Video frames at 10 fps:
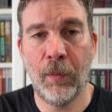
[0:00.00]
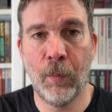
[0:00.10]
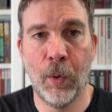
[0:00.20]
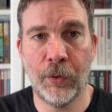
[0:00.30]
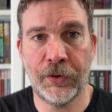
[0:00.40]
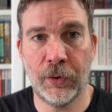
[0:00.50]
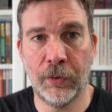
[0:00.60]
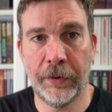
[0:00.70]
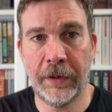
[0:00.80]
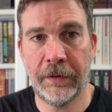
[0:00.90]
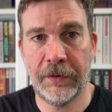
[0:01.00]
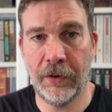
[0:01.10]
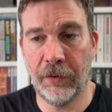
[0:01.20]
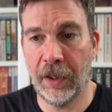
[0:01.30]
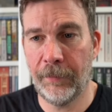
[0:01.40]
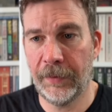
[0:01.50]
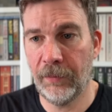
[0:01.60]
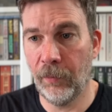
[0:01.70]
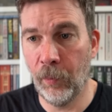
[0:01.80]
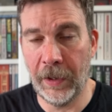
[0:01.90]
war-torn Europe,
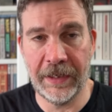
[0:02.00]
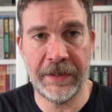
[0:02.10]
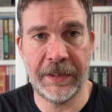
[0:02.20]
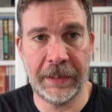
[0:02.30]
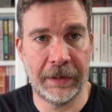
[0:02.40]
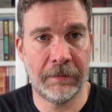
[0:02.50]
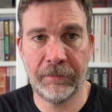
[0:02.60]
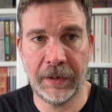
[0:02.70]
witnessing,